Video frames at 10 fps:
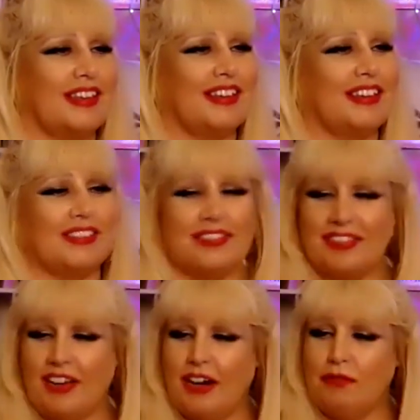
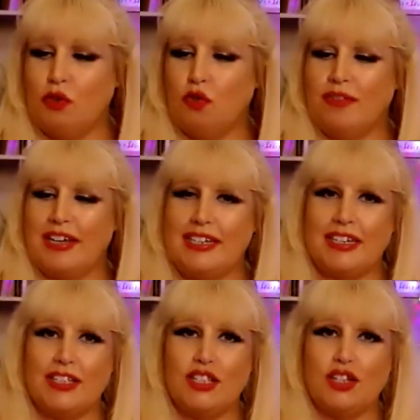I love your
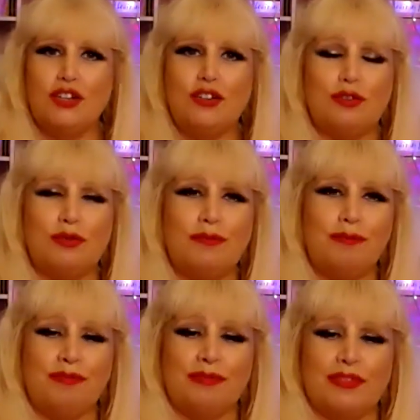readings too.
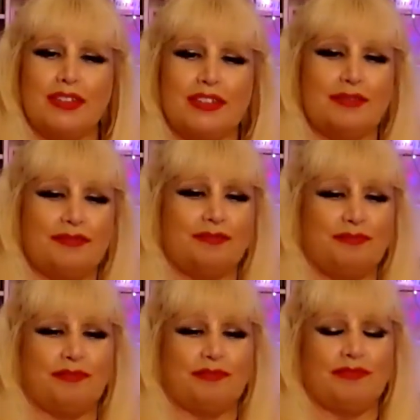
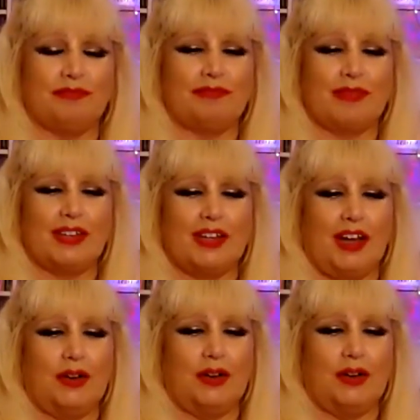
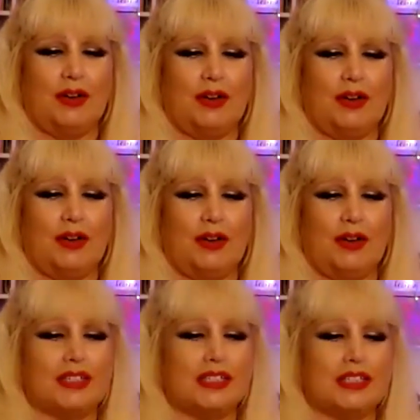Okay,
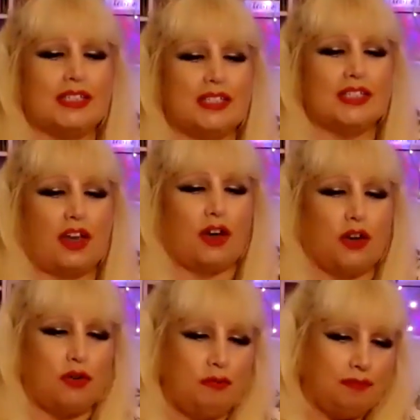
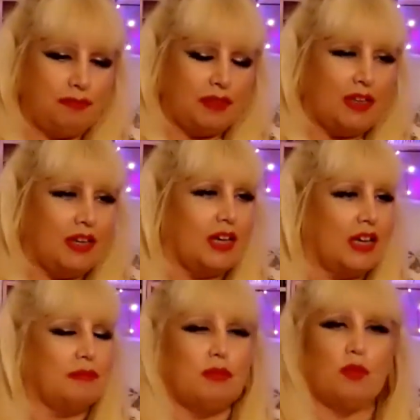so
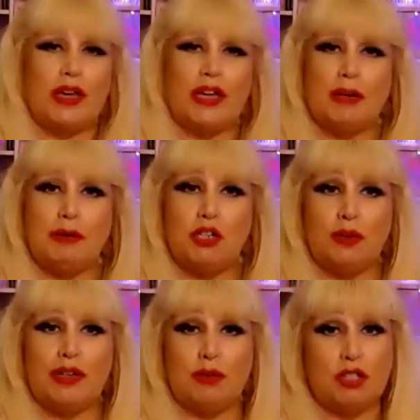we're going to be
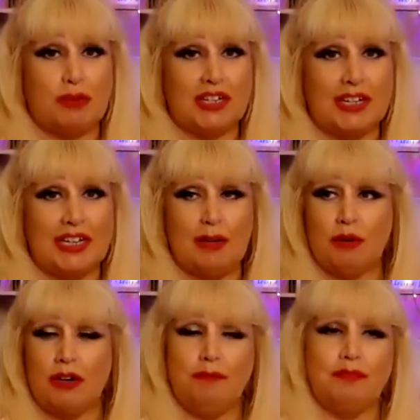doing, so we've done
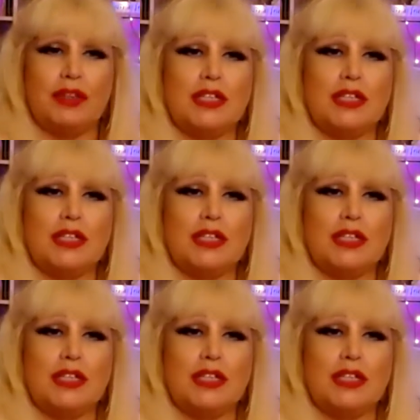Libra.